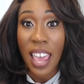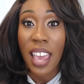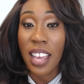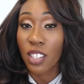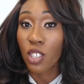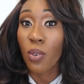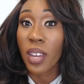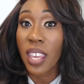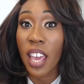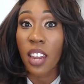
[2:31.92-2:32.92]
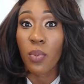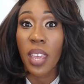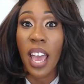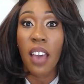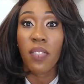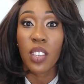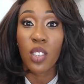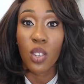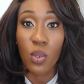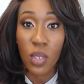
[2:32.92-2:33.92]
And so, again, we have this
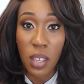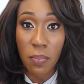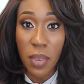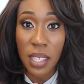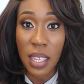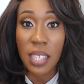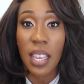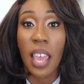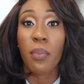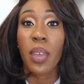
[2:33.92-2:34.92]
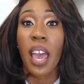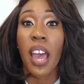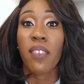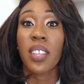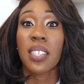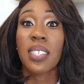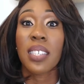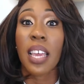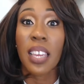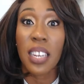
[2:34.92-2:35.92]
use in business and we have this
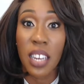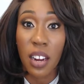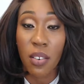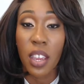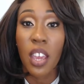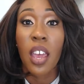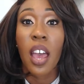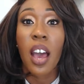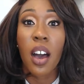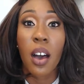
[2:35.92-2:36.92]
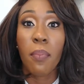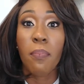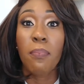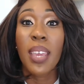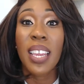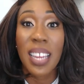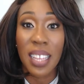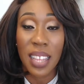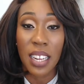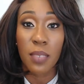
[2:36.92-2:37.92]
secondary um, meaning
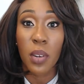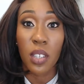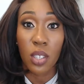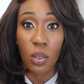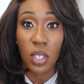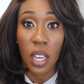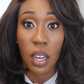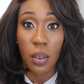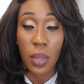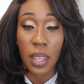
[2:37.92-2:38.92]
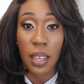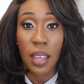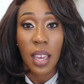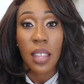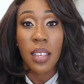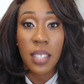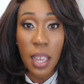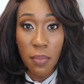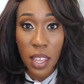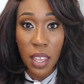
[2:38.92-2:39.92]
that has been associated with it. The
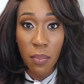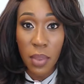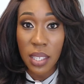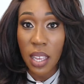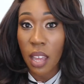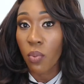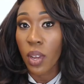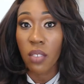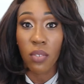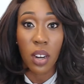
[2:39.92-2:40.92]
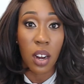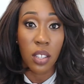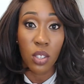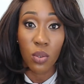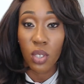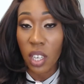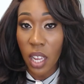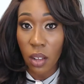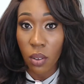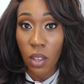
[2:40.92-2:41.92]
same thing can be said with regards to
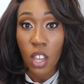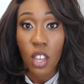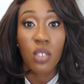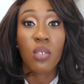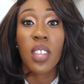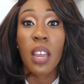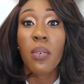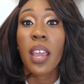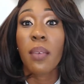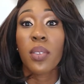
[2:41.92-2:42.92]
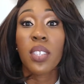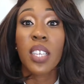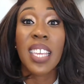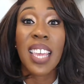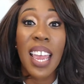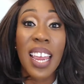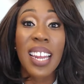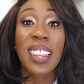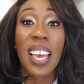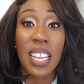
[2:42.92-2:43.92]
Chanel. So they were able to
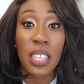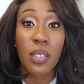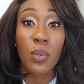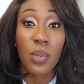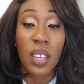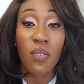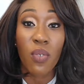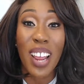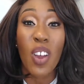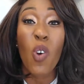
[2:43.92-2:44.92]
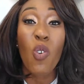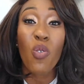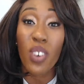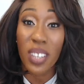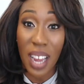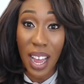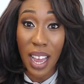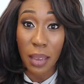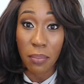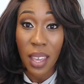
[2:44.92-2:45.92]
gain that exclusive right over
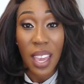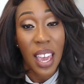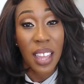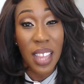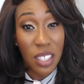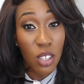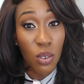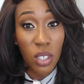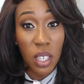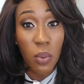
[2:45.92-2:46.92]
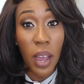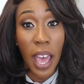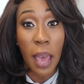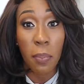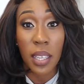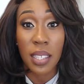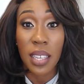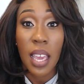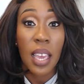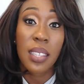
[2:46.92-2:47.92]
time. And that's usually what happens.
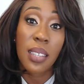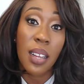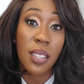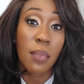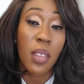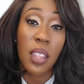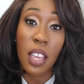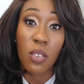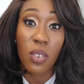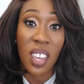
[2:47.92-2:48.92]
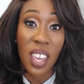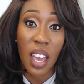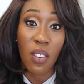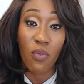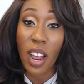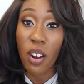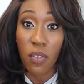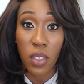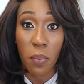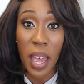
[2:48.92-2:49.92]
It's not something that you can get right
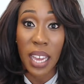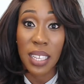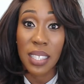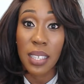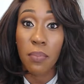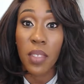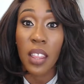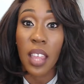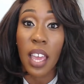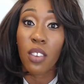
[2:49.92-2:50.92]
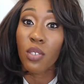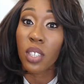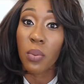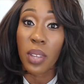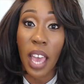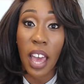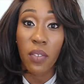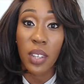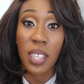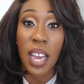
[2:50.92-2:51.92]
off the back. It's something that usually with
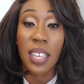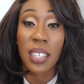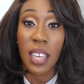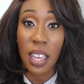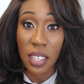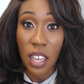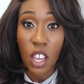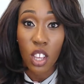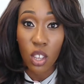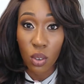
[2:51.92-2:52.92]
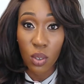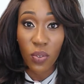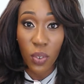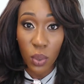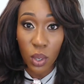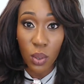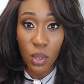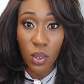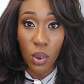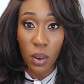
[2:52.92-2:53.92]
advertising and useful
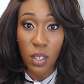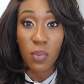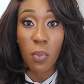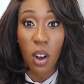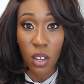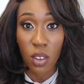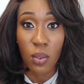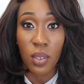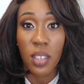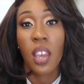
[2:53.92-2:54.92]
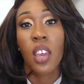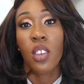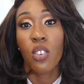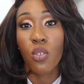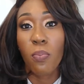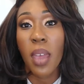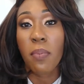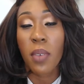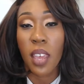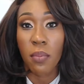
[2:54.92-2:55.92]
use or smart use, you may
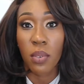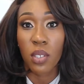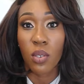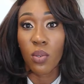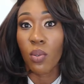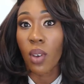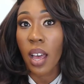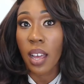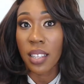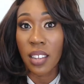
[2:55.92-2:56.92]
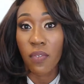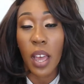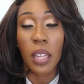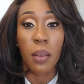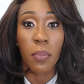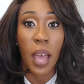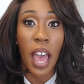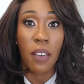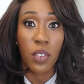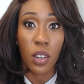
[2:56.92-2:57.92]
be able to uh, develop
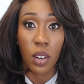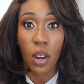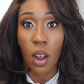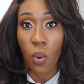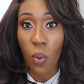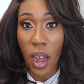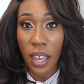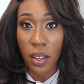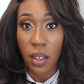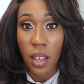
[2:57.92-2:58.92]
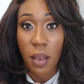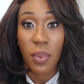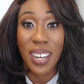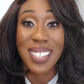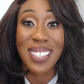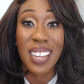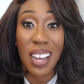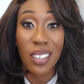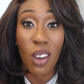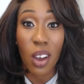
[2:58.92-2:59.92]
after a while, but it's
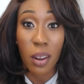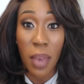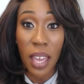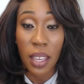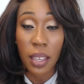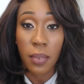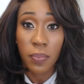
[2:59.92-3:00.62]
not automatic